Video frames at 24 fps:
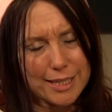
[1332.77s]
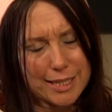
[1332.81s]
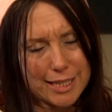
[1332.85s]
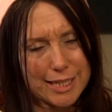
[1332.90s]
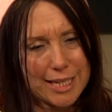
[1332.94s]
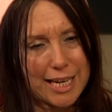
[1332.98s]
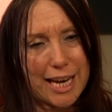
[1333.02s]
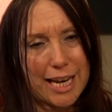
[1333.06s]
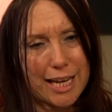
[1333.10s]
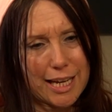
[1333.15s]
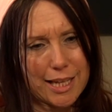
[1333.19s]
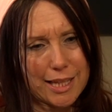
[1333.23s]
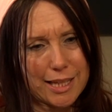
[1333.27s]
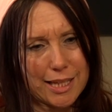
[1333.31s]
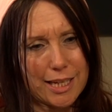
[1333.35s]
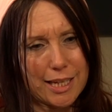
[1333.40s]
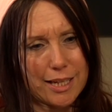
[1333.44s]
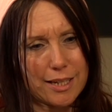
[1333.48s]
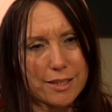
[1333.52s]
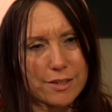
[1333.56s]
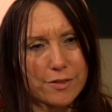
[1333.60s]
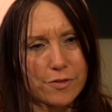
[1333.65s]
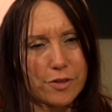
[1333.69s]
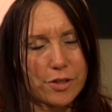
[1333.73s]
take
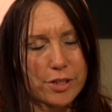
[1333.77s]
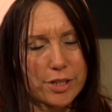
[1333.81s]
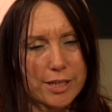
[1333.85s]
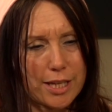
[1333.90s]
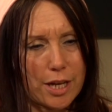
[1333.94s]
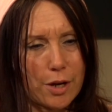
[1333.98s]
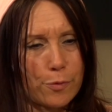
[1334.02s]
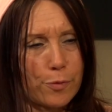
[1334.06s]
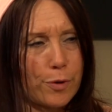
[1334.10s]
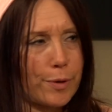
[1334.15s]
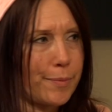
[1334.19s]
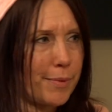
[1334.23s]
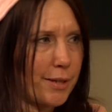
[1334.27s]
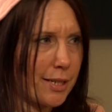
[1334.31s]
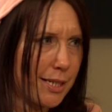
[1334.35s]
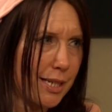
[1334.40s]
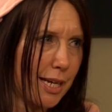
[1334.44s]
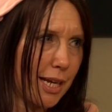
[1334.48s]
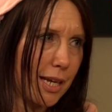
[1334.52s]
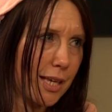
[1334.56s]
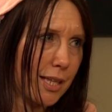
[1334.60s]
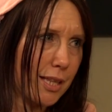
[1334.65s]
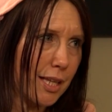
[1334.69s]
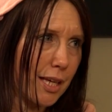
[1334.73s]
things versus how women
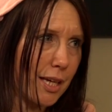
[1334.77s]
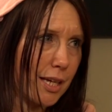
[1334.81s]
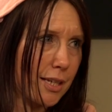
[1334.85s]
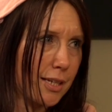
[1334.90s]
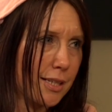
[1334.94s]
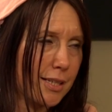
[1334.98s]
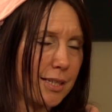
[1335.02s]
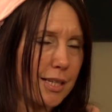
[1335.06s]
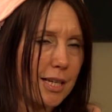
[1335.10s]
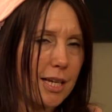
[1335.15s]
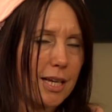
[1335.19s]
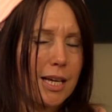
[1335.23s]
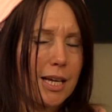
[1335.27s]
take things.